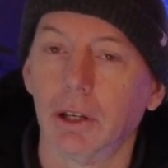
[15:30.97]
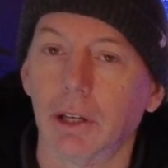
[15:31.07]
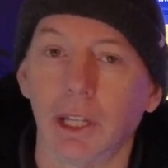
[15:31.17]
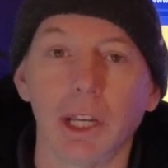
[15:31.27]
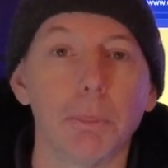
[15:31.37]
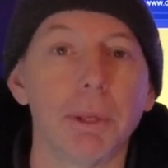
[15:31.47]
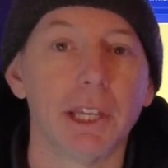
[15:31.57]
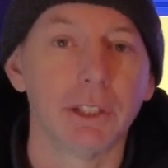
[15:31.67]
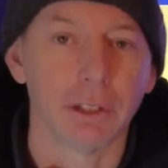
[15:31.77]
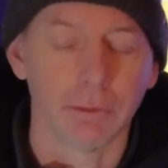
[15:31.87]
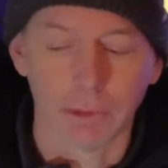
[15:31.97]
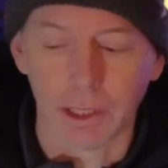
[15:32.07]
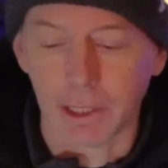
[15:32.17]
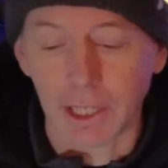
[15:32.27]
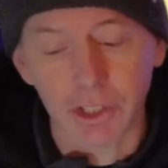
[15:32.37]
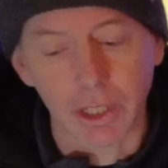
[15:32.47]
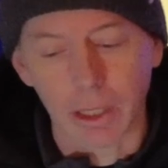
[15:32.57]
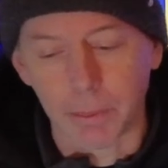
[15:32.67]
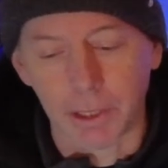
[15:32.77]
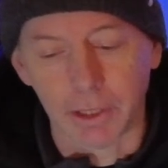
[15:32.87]
an opinion, an
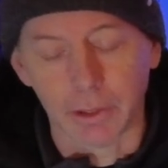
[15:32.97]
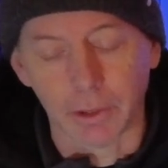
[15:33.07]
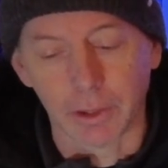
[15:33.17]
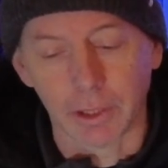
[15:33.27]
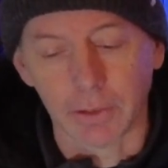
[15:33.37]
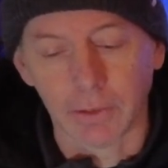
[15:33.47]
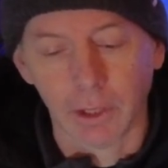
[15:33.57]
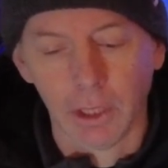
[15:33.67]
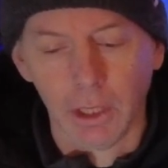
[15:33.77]
educated opinion on things.